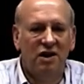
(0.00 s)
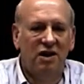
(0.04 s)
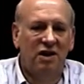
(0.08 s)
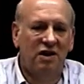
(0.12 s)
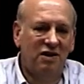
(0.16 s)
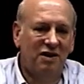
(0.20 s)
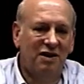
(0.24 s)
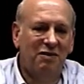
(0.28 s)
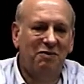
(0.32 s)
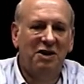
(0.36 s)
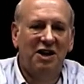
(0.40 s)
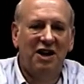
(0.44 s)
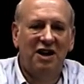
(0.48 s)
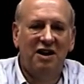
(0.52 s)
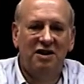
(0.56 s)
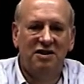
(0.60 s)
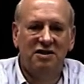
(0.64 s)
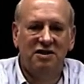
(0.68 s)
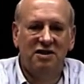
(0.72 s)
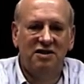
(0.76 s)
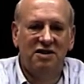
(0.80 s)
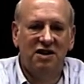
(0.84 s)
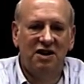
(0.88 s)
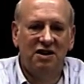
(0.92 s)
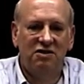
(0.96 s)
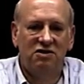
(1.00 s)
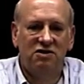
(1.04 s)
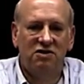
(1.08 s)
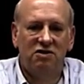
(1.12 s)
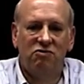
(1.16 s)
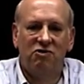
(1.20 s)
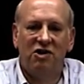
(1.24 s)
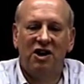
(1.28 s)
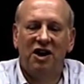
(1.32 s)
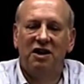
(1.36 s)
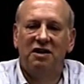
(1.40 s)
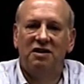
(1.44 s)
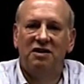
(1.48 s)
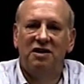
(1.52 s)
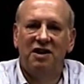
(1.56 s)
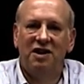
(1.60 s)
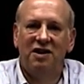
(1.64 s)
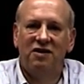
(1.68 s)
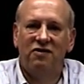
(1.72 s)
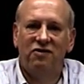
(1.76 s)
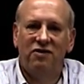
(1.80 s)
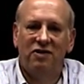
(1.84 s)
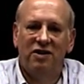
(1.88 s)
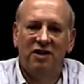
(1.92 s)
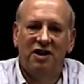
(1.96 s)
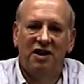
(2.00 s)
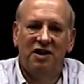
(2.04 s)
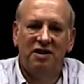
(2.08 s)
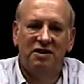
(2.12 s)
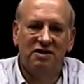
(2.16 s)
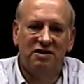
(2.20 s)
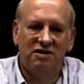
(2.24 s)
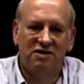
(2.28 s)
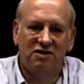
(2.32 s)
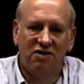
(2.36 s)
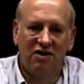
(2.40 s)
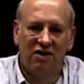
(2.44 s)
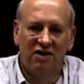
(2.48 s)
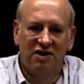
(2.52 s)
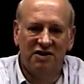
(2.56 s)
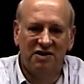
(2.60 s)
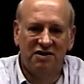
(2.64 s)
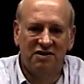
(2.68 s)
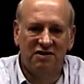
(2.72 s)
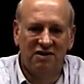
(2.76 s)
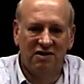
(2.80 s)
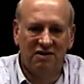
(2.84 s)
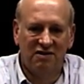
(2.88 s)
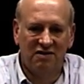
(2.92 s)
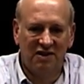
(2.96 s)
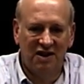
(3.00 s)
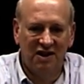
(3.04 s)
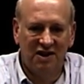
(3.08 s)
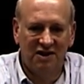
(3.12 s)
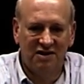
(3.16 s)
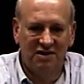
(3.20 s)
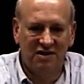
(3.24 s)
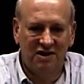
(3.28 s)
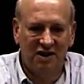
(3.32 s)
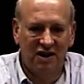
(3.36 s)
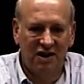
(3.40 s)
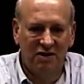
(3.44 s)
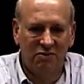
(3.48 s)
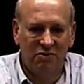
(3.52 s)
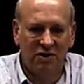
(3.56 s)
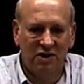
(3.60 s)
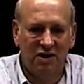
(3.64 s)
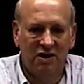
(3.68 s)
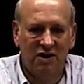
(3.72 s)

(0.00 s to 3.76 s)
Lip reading: eliminating the danger to wildlife and the scars in our landscape.